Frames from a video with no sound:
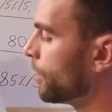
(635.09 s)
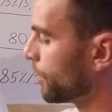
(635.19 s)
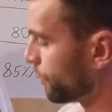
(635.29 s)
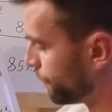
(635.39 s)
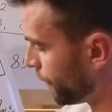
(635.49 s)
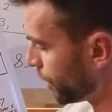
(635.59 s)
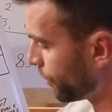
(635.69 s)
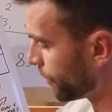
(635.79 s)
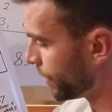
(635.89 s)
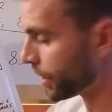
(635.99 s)
On the
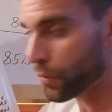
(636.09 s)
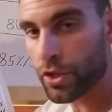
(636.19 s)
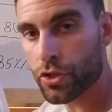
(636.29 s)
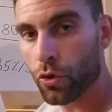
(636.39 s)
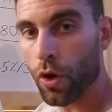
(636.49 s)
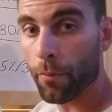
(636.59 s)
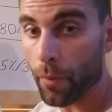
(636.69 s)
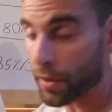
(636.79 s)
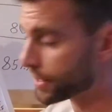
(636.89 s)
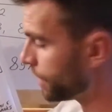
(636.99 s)
following week, we usually go up
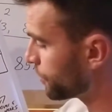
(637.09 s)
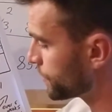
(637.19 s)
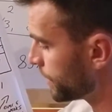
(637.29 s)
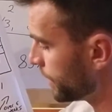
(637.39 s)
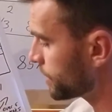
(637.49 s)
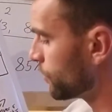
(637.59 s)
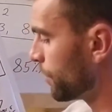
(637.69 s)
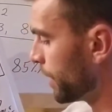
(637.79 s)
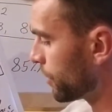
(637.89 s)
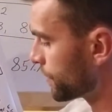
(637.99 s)
about 10%. We
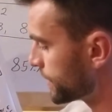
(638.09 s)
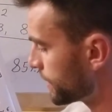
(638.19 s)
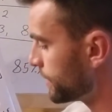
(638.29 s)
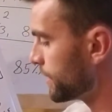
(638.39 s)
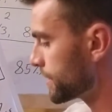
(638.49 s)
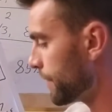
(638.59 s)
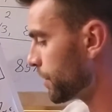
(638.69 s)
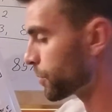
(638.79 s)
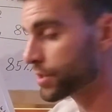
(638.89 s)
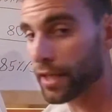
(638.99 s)
might go 60 to
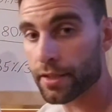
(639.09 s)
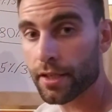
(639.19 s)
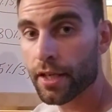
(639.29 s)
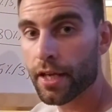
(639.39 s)
70%.